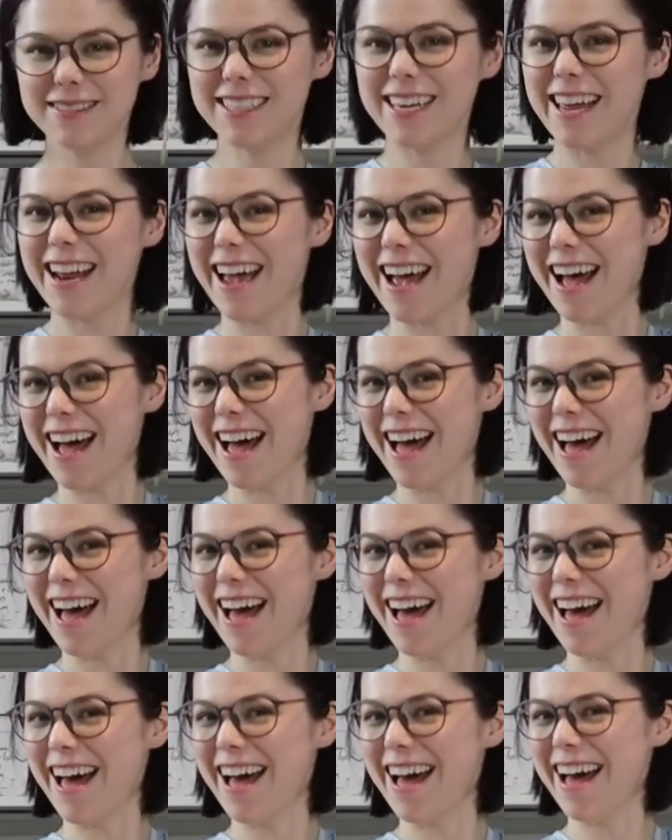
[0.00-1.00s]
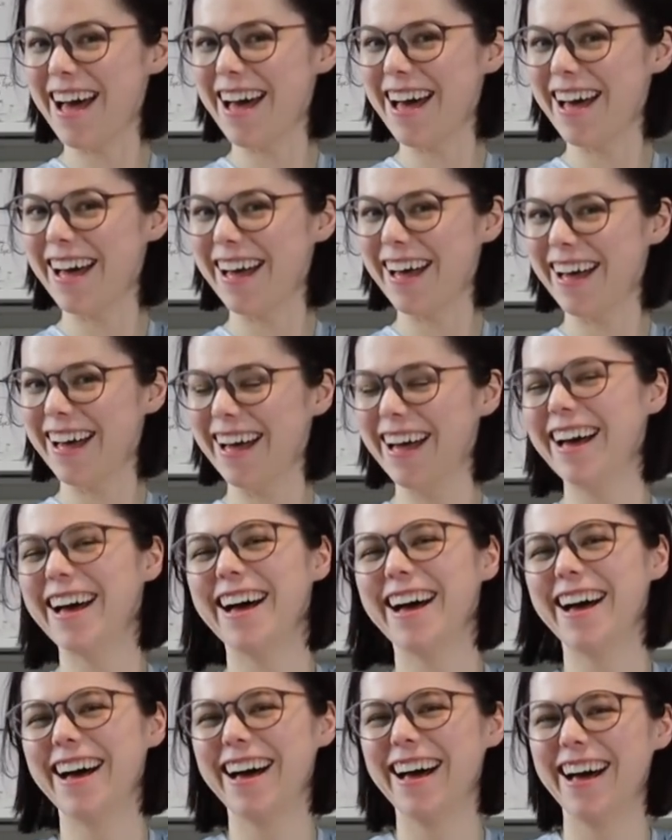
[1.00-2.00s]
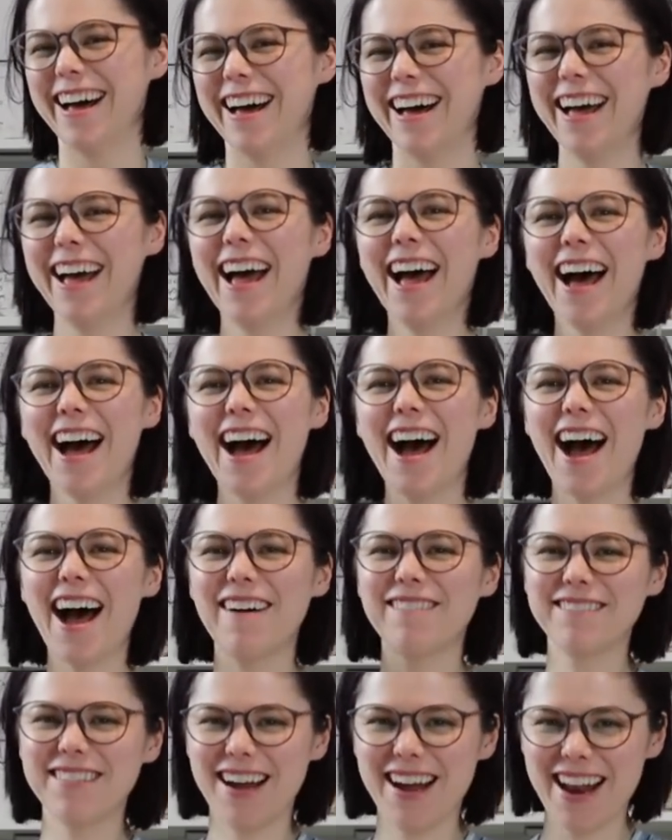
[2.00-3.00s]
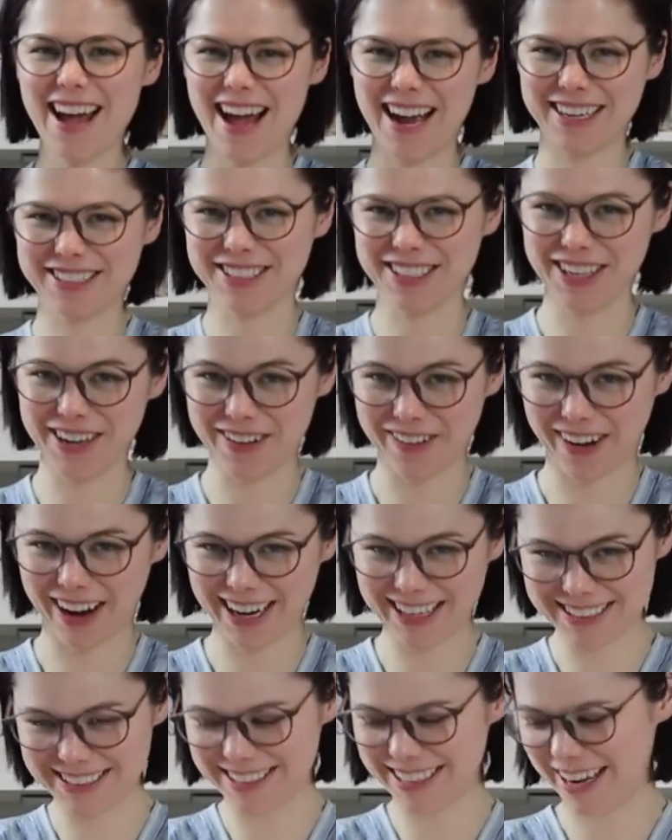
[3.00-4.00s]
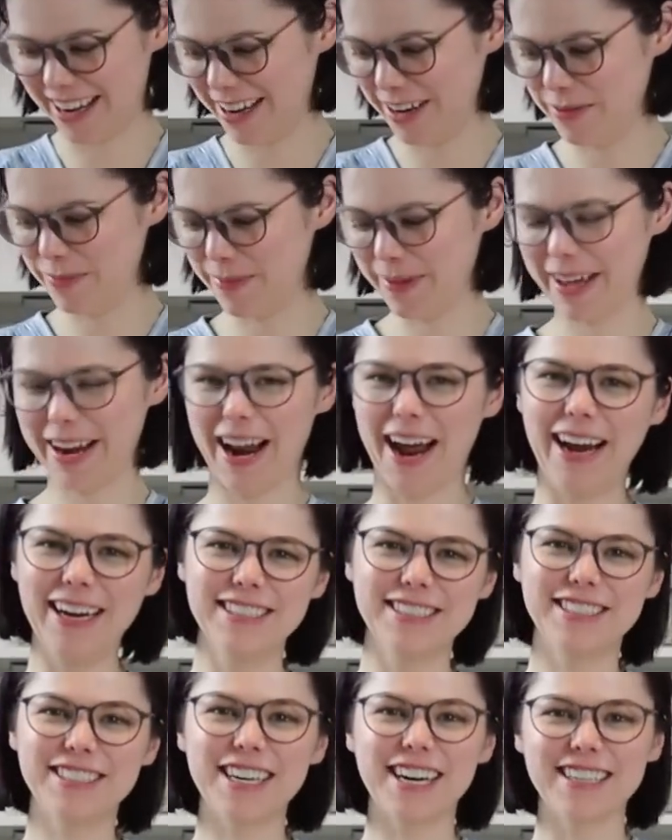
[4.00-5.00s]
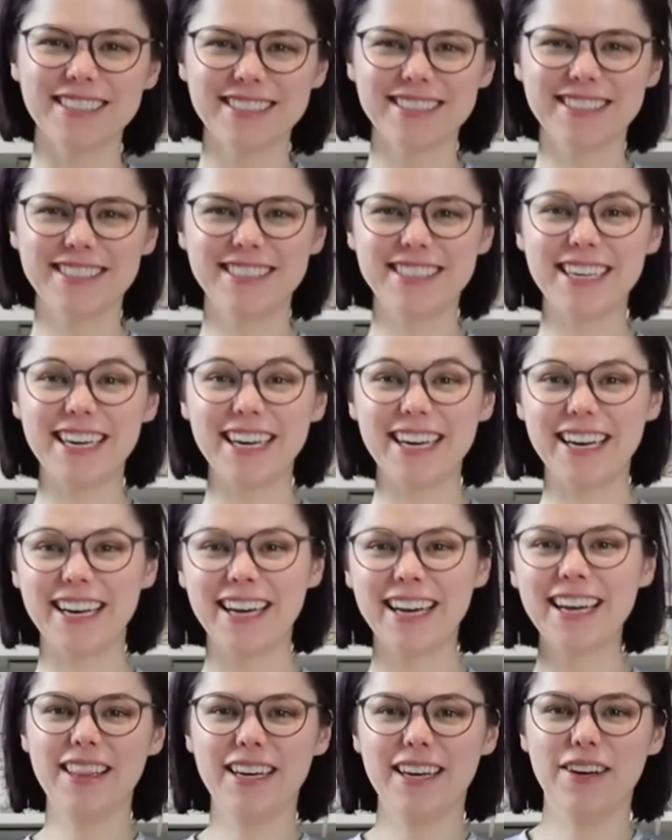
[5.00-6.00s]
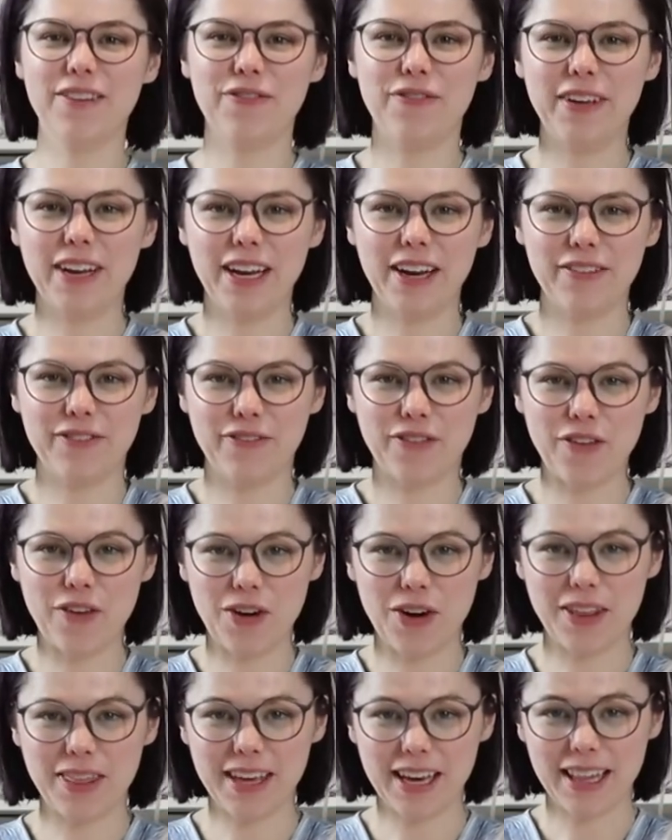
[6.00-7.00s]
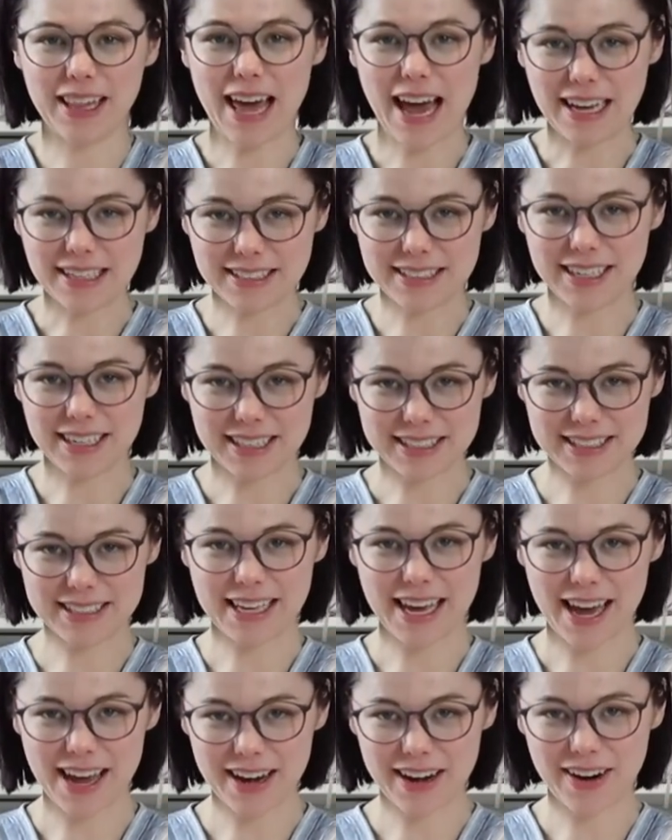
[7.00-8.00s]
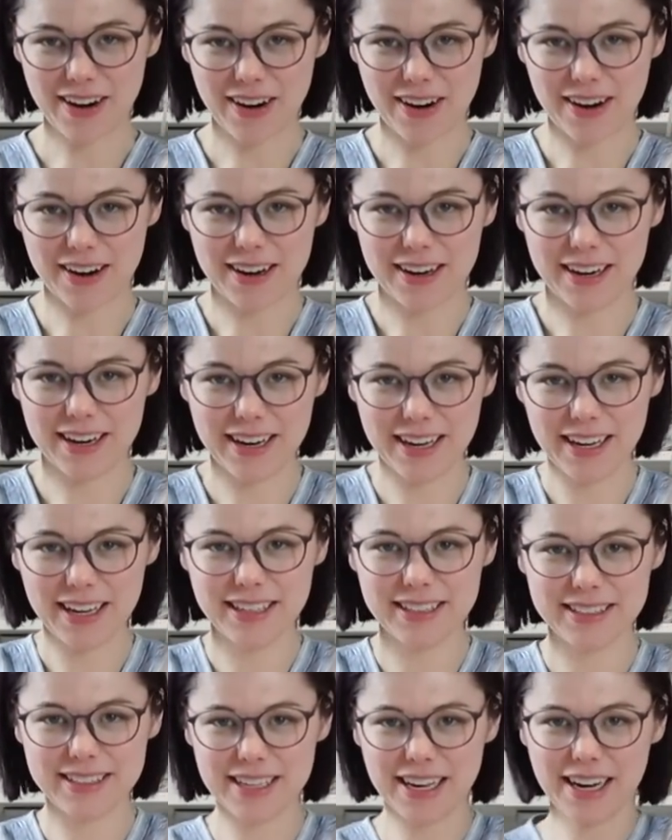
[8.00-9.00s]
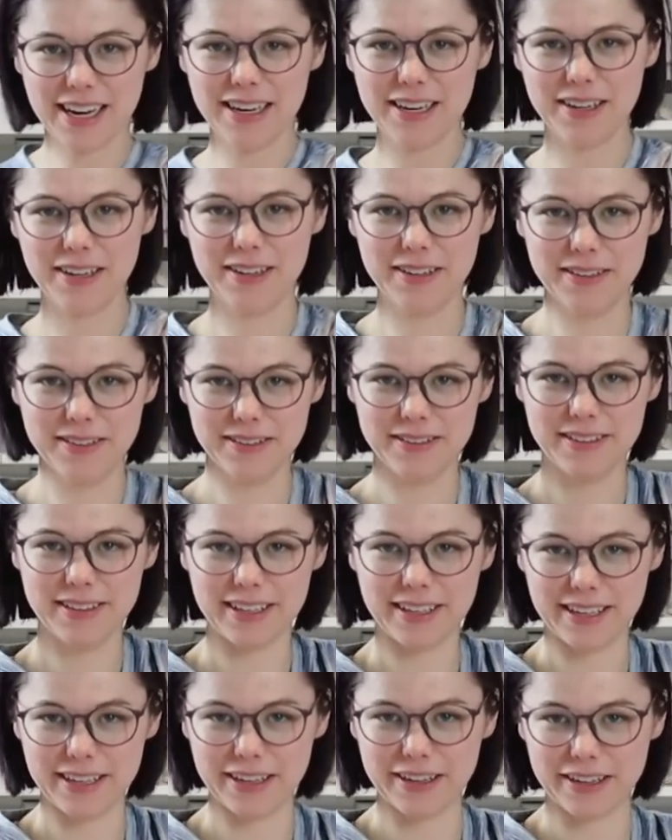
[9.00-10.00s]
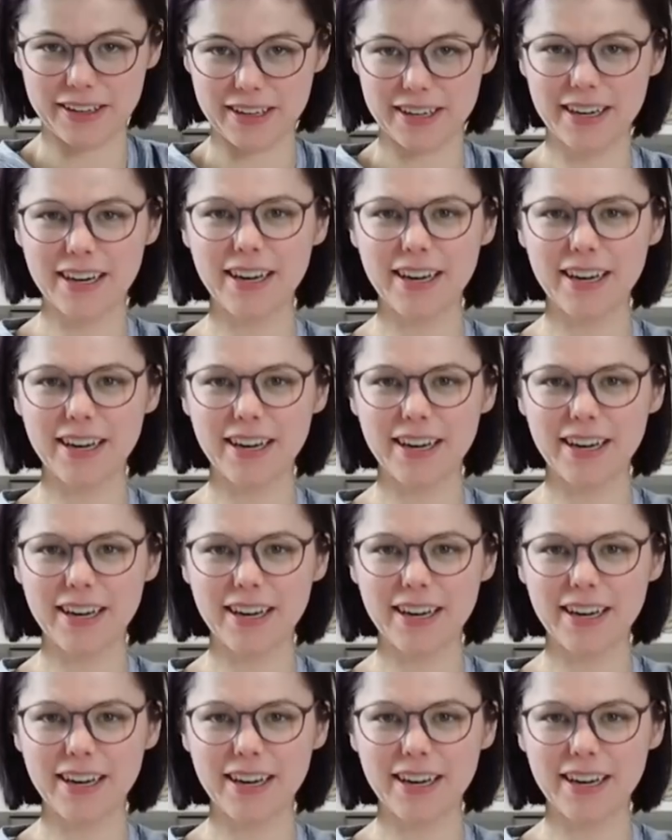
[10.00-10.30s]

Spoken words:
Ta-da! I'm not actually quite done, but I just did the fitting for the elastics that are inside here,